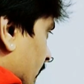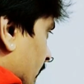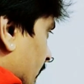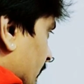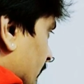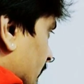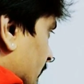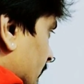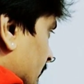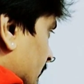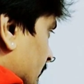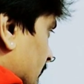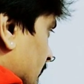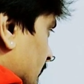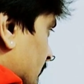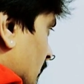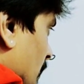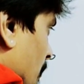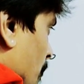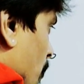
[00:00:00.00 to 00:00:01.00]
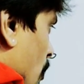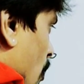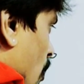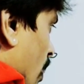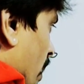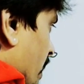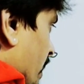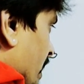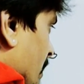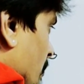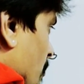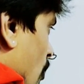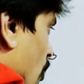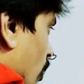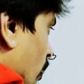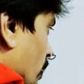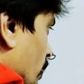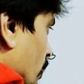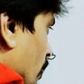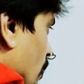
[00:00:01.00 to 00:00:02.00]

in the bonding molecular